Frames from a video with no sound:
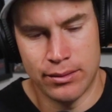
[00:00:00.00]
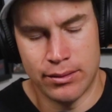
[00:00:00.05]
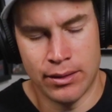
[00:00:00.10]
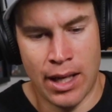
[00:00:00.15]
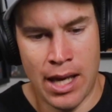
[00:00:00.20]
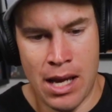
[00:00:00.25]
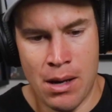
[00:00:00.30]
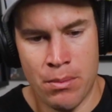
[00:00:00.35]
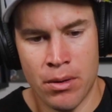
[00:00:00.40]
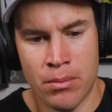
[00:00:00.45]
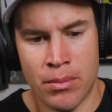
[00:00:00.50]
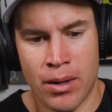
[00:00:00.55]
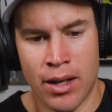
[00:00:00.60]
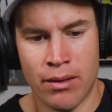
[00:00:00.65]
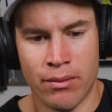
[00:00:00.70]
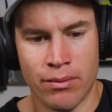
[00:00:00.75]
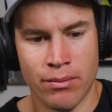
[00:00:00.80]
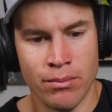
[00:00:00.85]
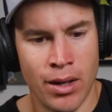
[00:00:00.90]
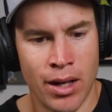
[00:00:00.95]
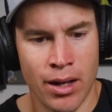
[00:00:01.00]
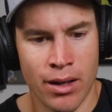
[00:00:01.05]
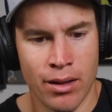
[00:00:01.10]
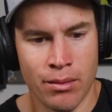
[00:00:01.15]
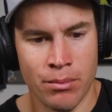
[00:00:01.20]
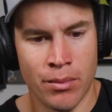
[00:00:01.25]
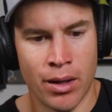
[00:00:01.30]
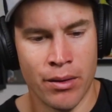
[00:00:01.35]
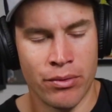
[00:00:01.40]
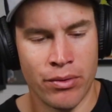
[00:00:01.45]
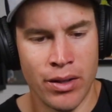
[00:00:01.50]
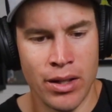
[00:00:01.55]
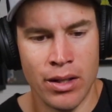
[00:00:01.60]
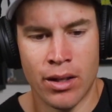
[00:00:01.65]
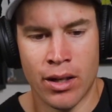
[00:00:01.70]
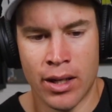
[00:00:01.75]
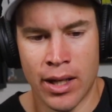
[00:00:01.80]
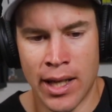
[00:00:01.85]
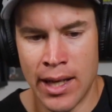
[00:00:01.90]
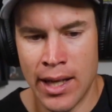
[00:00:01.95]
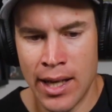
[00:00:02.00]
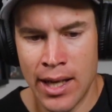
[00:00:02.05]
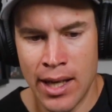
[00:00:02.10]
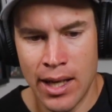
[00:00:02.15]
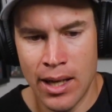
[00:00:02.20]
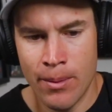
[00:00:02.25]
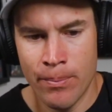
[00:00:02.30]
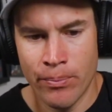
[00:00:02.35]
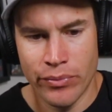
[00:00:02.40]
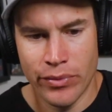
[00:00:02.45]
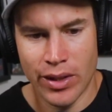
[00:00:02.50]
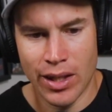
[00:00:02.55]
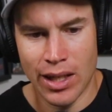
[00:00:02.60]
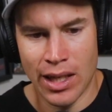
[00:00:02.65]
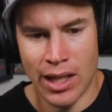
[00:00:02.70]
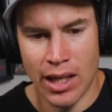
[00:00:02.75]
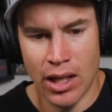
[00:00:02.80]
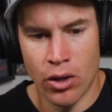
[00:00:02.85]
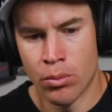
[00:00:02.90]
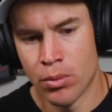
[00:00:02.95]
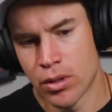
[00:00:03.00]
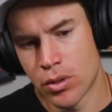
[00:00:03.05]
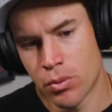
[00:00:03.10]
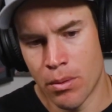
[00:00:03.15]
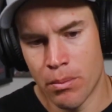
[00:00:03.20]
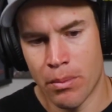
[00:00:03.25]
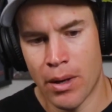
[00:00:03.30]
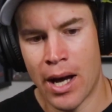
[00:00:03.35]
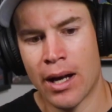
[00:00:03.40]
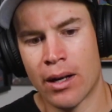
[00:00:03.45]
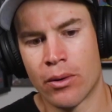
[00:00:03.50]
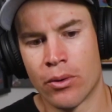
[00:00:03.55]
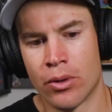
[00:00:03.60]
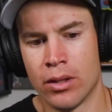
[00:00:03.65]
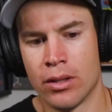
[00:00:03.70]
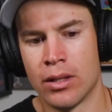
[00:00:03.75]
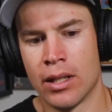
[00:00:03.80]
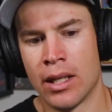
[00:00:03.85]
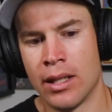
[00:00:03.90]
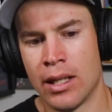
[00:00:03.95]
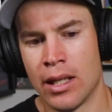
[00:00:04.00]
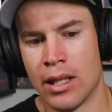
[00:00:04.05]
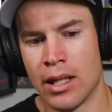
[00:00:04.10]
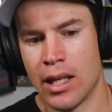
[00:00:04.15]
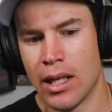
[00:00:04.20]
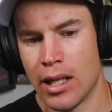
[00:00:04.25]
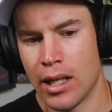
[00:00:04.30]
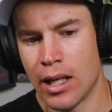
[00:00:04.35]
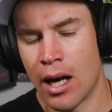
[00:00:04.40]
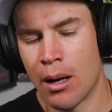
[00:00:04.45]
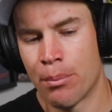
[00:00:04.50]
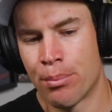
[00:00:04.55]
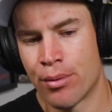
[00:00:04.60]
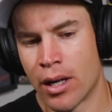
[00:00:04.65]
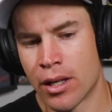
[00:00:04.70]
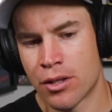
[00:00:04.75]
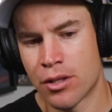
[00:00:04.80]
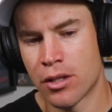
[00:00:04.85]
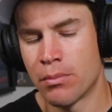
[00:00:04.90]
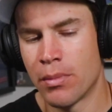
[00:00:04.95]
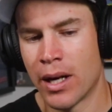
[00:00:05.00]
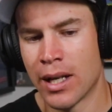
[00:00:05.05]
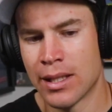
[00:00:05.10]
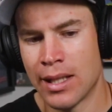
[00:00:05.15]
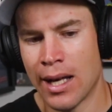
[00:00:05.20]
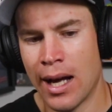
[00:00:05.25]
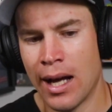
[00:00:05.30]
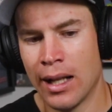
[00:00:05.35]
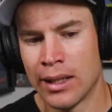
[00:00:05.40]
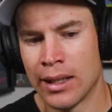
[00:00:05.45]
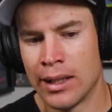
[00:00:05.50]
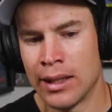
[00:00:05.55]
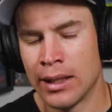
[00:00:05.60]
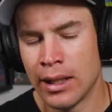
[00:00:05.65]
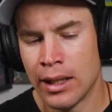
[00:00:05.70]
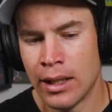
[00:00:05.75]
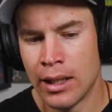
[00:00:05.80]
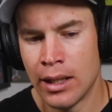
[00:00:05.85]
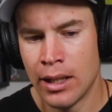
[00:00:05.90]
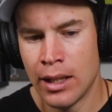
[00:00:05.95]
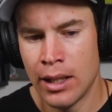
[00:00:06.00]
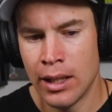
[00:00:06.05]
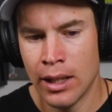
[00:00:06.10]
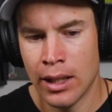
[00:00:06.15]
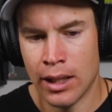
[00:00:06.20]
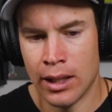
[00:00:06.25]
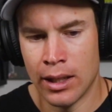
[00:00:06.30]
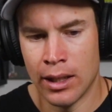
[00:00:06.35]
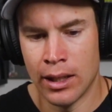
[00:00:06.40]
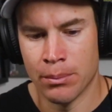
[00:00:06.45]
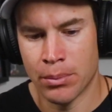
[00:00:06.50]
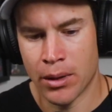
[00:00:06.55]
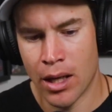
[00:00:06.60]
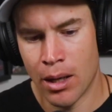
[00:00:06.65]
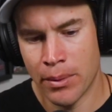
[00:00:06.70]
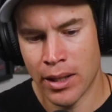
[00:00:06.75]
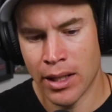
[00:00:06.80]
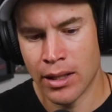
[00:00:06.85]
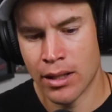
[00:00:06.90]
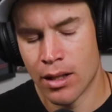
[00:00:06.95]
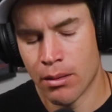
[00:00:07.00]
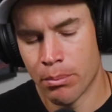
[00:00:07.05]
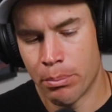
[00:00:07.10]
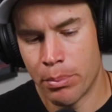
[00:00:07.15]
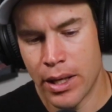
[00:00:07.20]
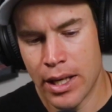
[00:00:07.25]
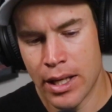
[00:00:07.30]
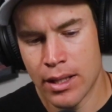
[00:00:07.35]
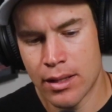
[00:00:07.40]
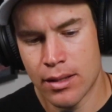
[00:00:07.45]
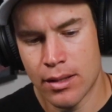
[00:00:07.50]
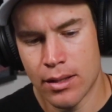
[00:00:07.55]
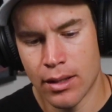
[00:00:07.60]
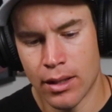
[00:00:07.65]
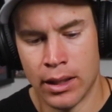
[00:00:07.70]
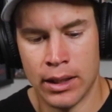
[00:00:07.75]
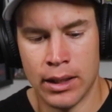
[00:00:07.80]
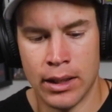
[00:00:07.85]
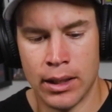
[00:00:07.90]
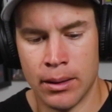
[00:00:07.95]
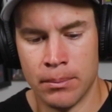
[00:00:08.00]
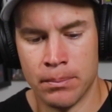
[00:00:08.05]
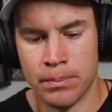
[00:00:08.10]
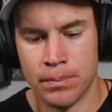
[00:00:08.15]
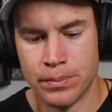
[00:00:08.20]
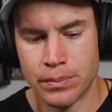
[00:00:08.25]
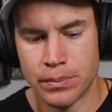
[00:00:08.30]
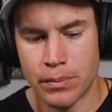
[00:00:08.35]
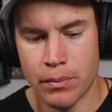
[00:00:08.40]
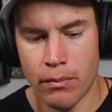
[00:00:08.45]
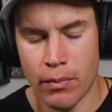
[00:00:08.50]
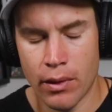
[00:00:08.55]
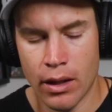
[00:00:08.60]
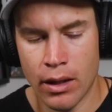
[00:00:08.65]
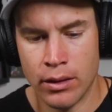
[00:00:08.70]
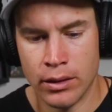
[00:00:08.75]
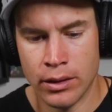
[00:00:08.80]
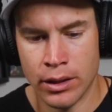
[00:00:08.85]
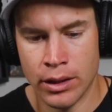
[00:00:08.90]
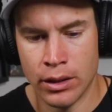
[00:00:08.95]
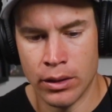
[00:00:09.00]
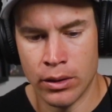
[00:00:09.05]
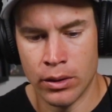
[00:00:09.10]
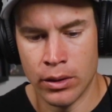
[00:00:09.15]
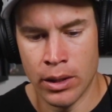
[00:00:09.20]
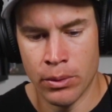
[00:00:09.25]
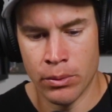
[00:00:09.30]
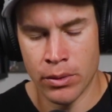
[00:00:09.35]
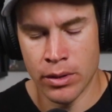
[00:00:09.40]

can't put my feet on it. He almost went backwards, and then he got pressured by Talon coming into the pits. It